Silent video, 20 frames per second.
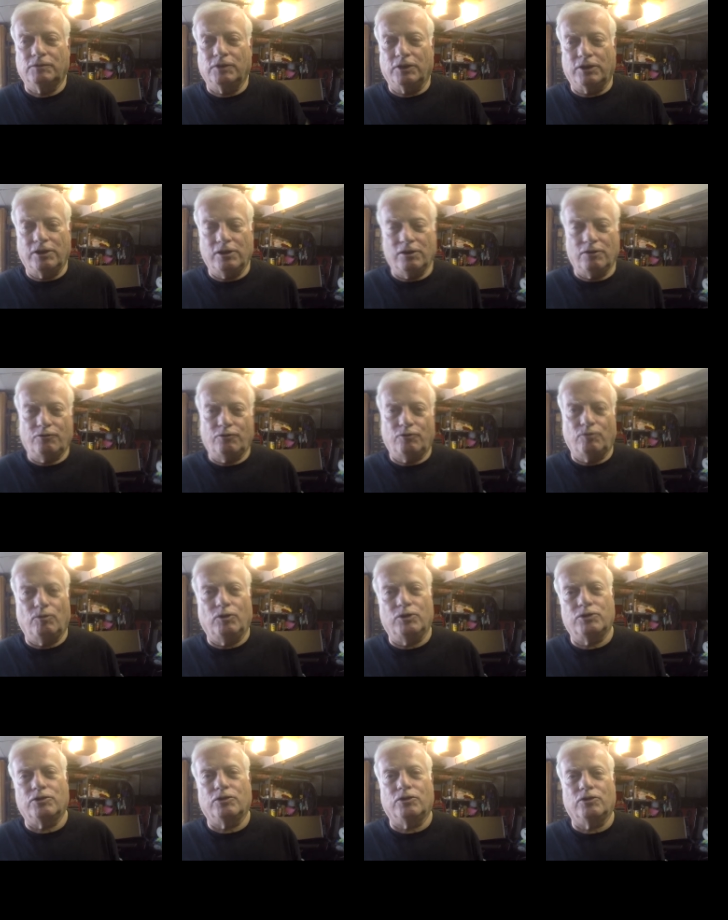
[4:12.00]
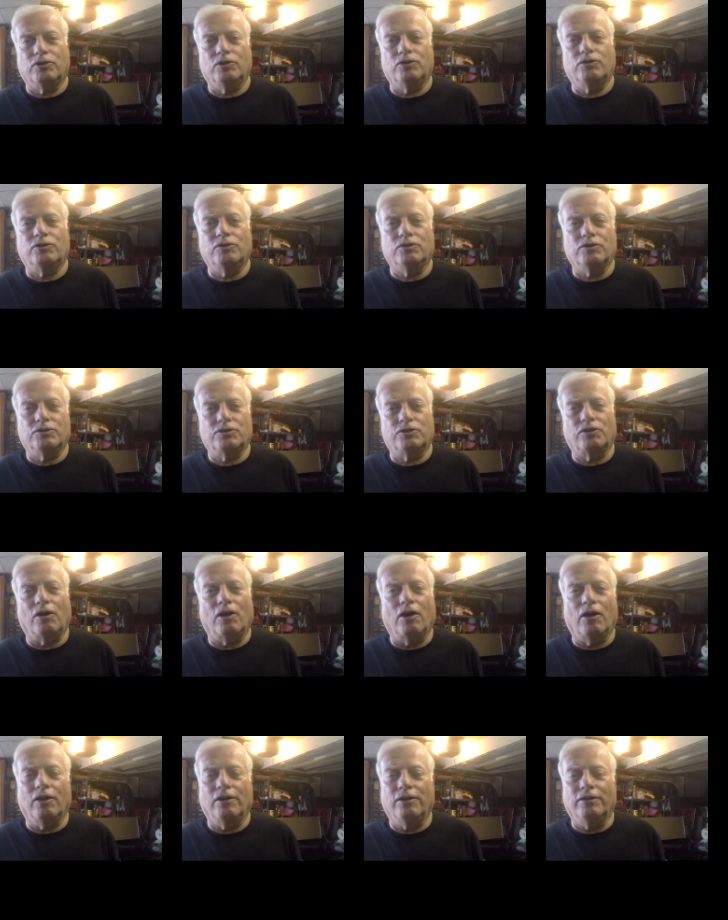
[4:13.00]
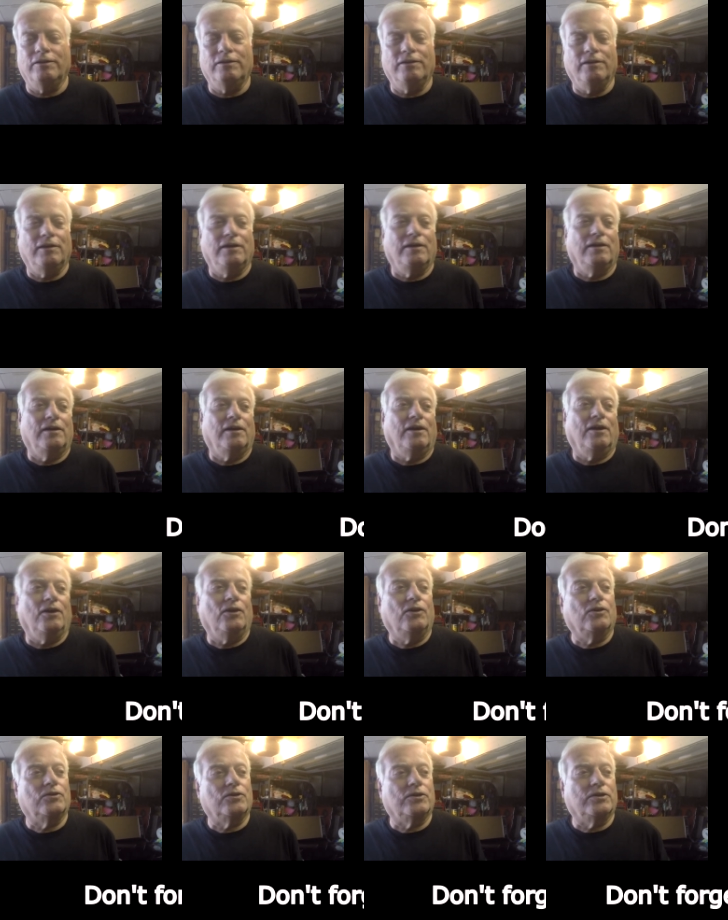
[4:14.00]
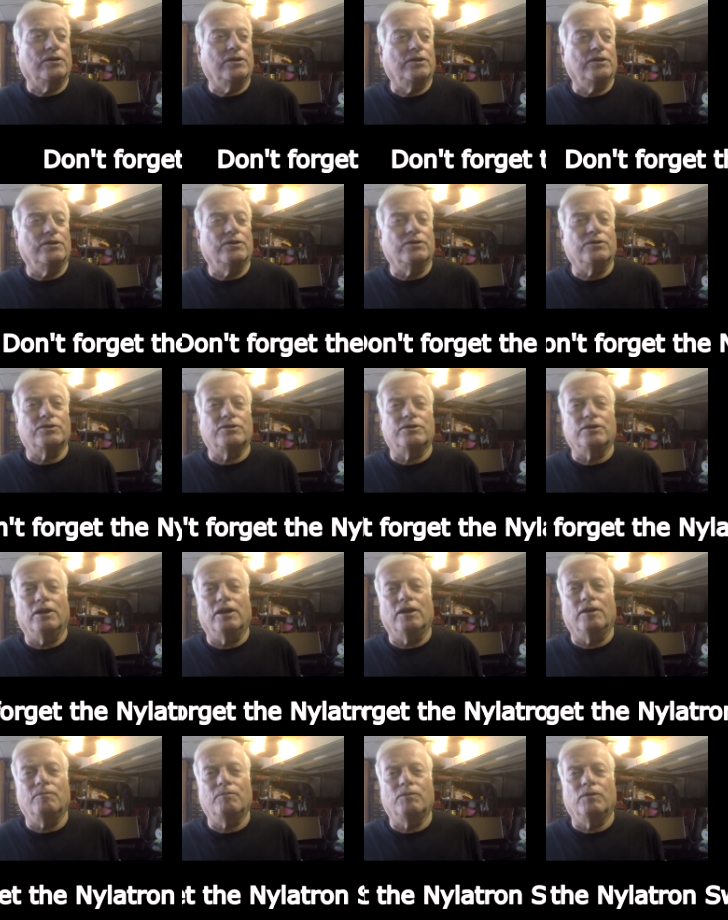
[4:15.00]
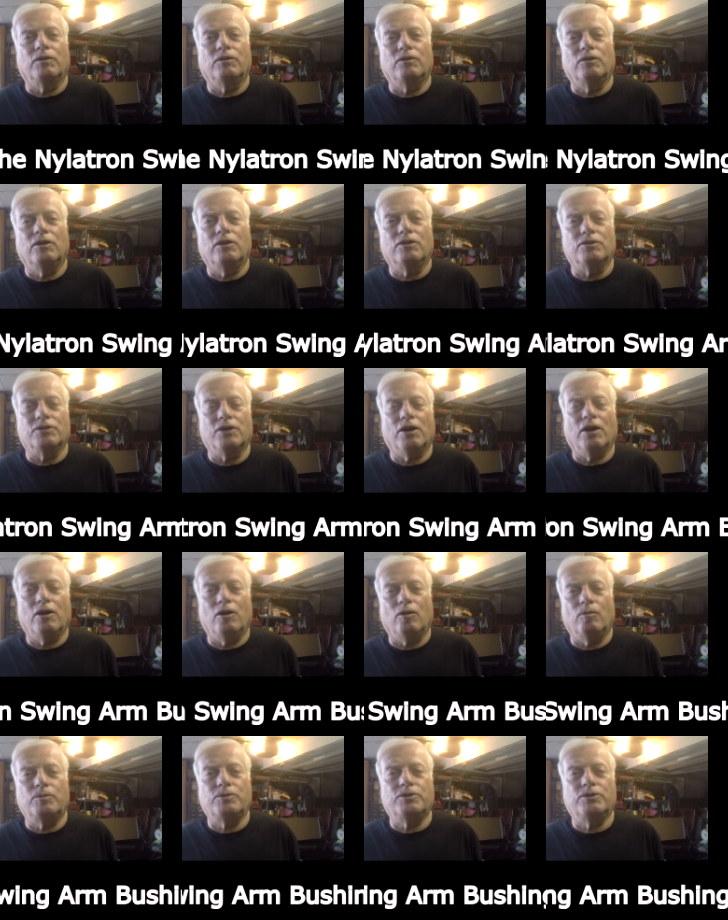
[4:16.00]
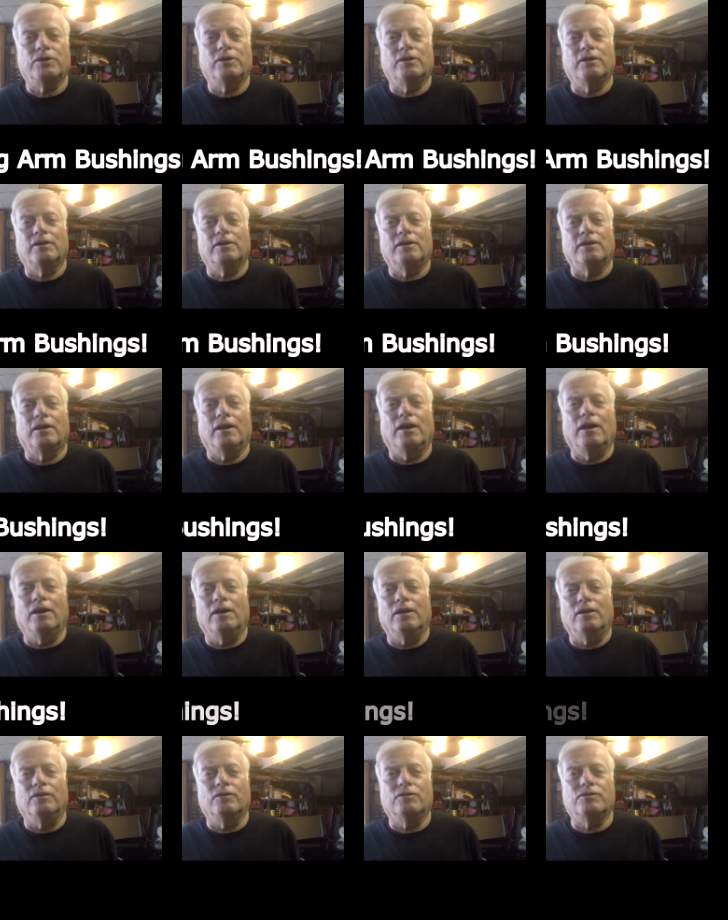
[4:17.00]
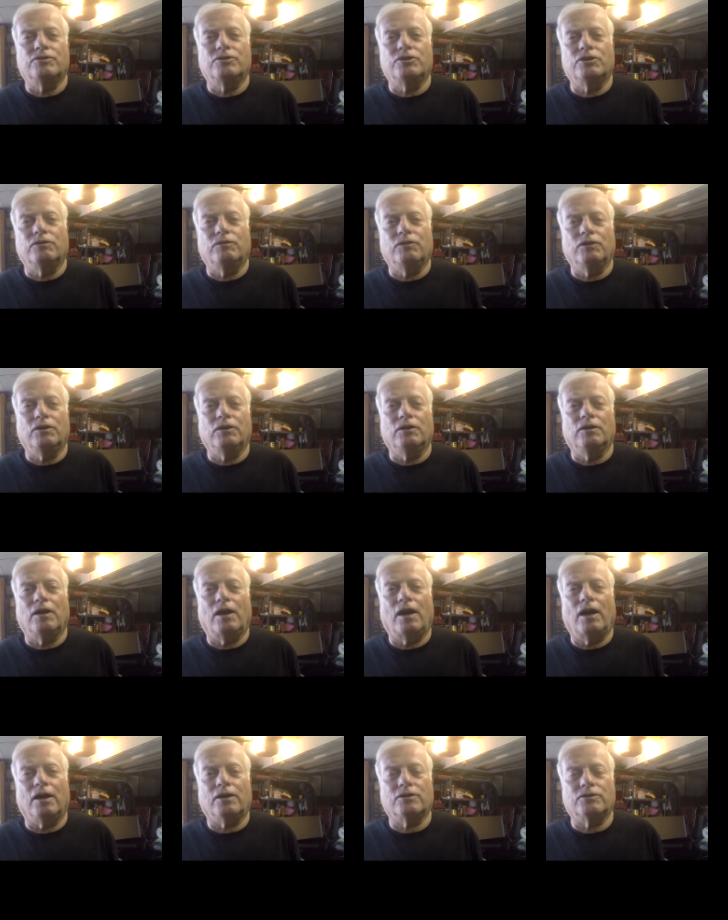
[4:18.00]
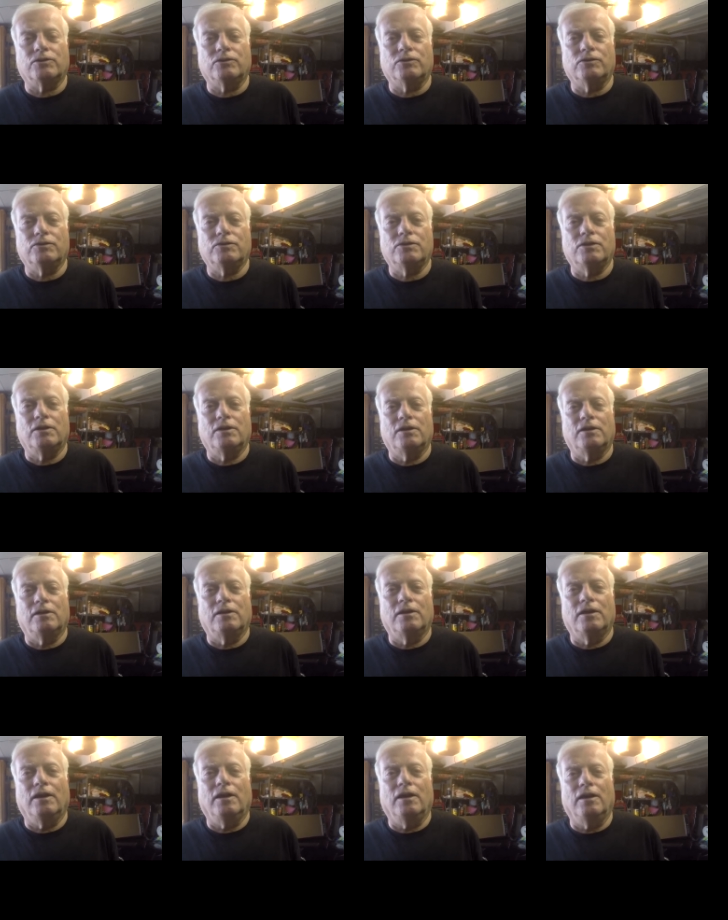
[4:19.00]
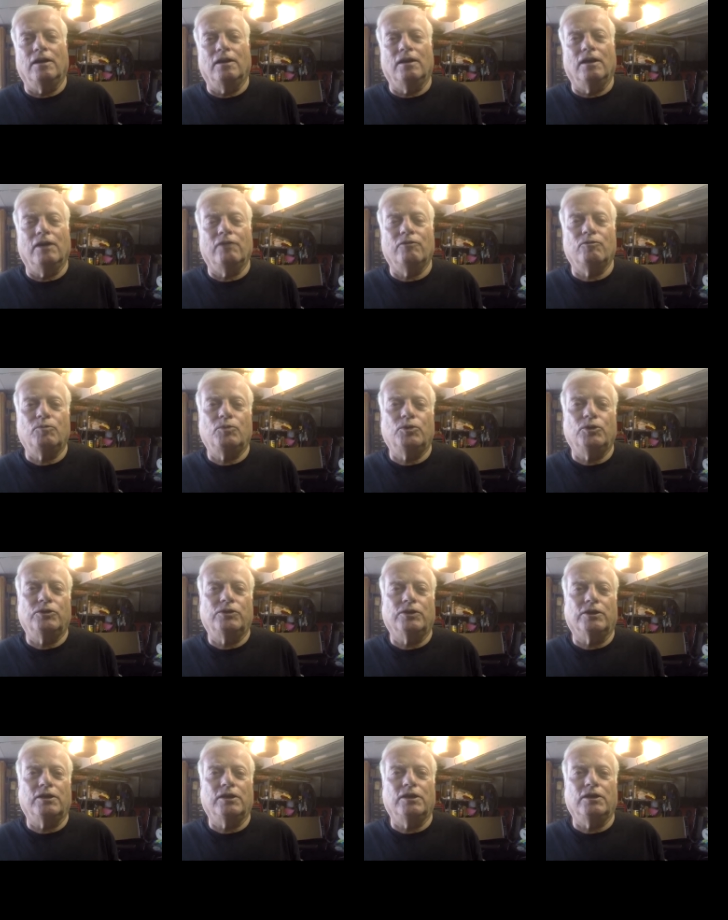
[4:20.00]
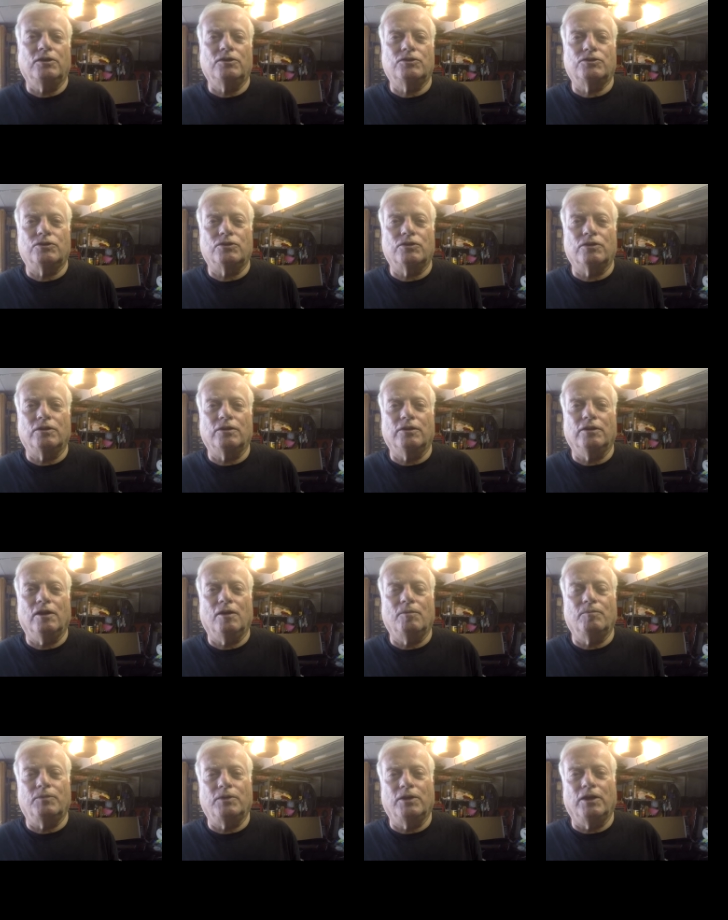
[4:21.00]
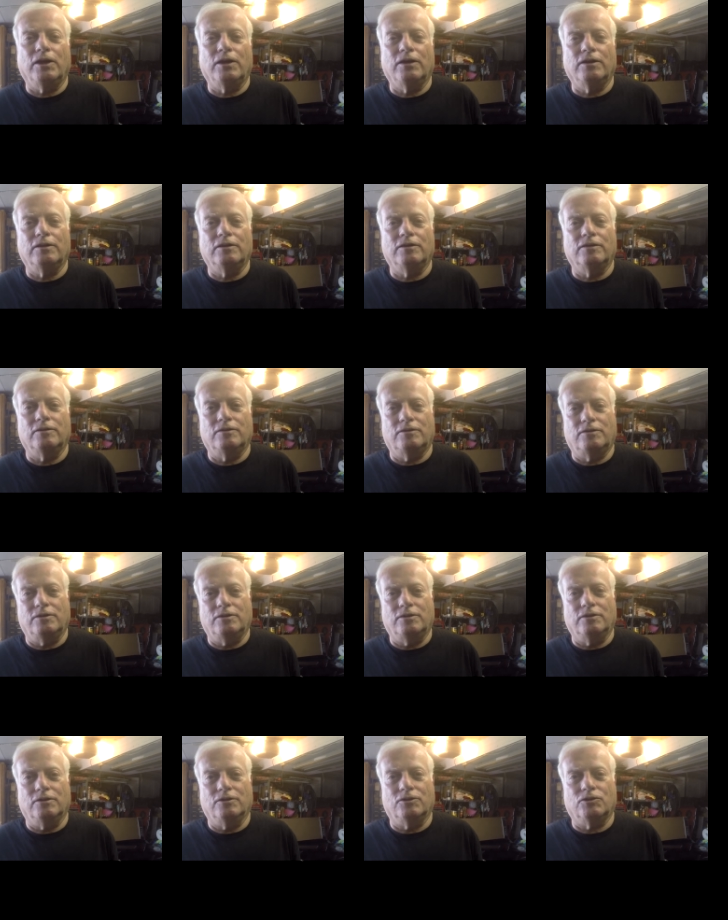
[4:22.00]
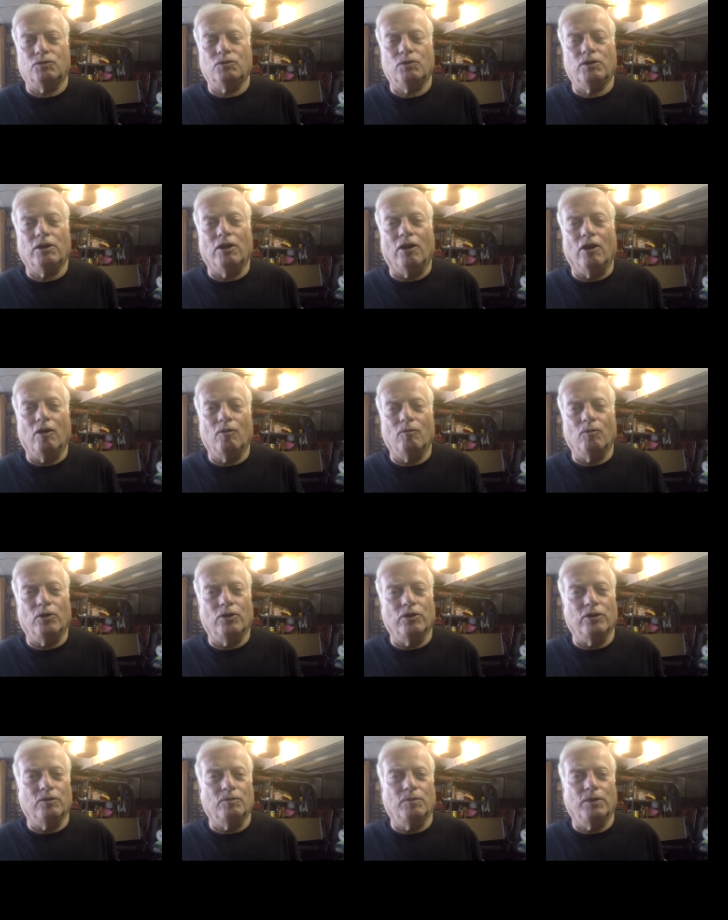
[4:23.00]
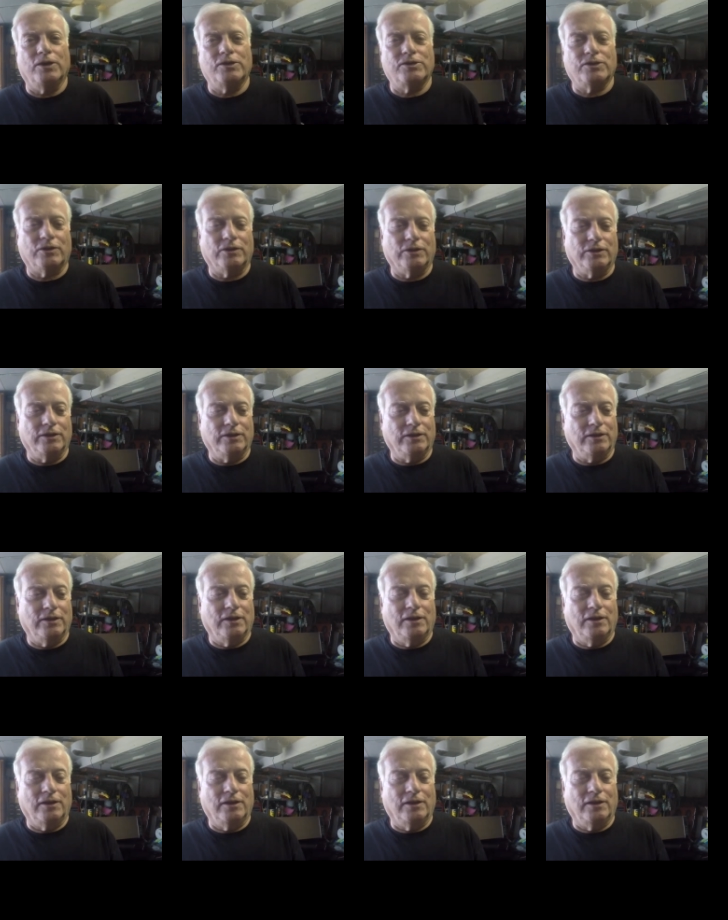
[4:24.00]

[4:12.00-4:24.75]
kit from Richard Good to install it. I ordered his hubs and CV axles. And I even put the KeenCert update in the swing arm, where you basically